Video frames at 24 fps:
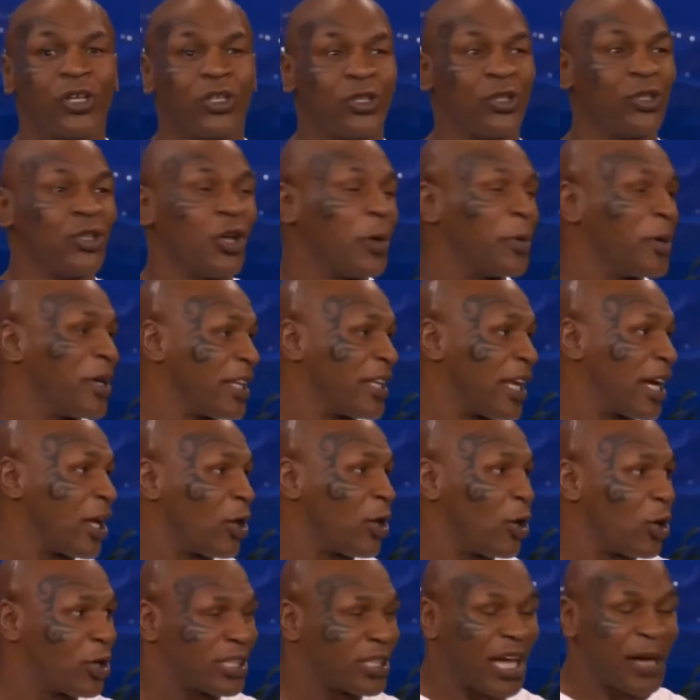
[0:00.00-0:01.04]
the age difference
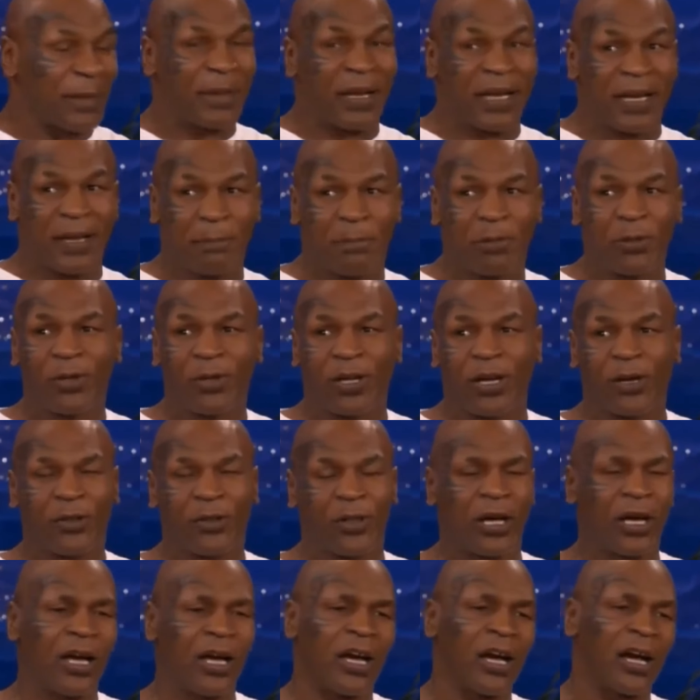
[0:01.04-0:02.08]
became a hot
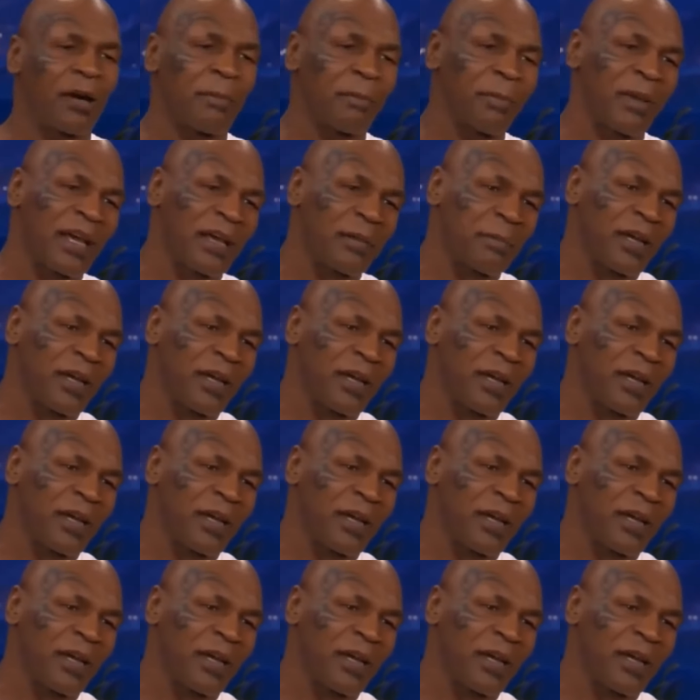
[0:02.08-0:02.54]
topic, with